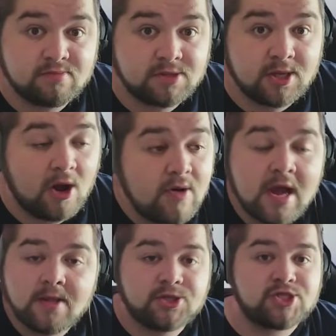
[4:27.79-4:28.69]
You know,
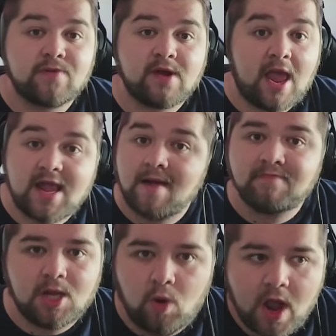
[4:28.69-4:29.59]
the Serie A can
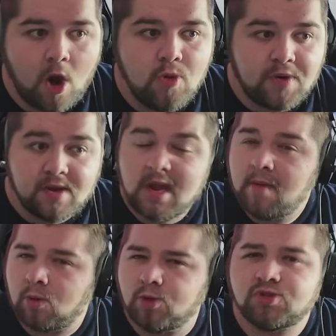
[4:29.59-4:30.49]
be quite open.
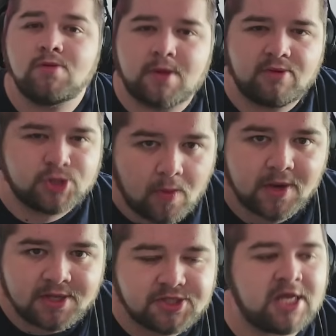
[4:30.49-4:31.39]
We're also a very
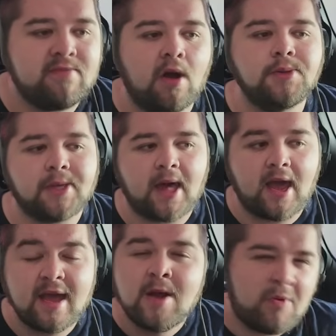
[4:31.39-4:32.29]
dominant team over
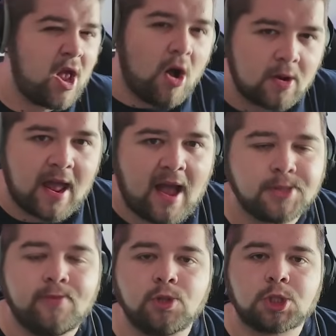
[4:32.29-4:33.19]
there. We are going to
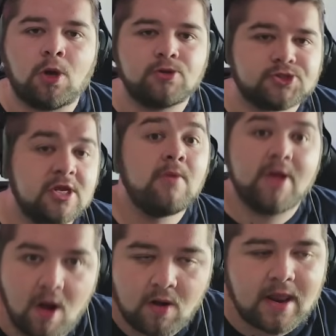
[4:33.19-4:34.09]
have more shots. We
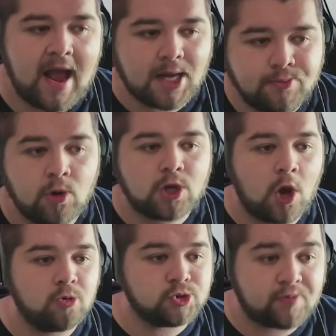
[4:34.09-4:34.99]
are going to have more
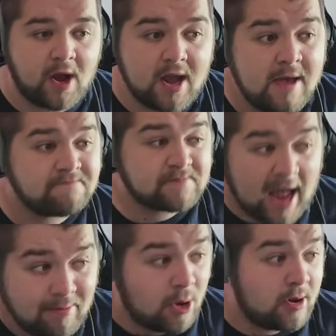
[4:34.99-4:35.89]
goals. But
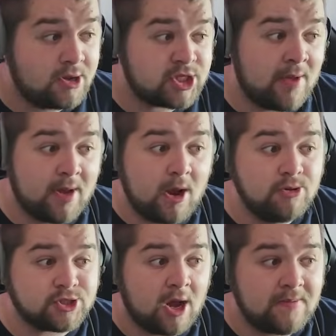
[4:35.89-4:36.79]
I'm not going to turn my
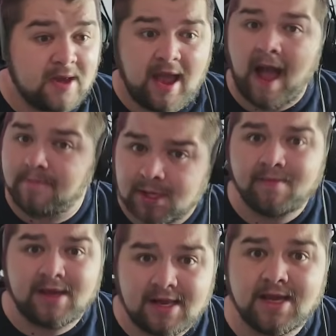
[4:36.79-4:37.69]
nose up at a
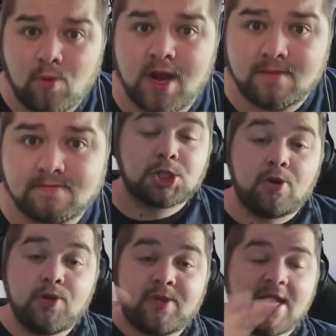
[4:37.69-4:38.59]
Premier League win. Show
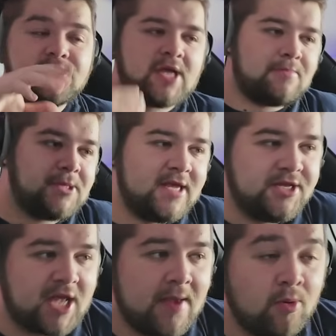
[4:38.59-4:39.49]
you the in-depth
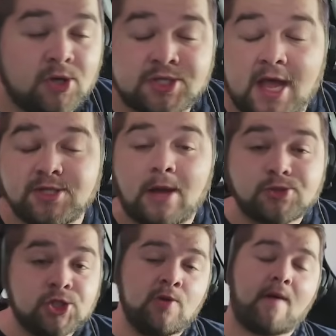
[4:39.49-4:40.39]
league table, because that is now
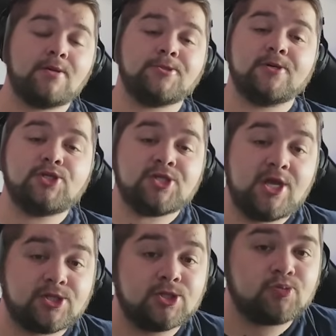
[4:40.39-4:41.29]
2 out of 3
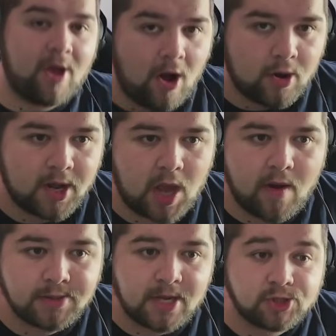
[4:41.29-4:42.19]
seasons we are going to go
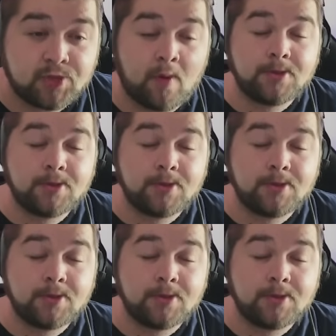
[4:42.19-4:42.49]
invincible.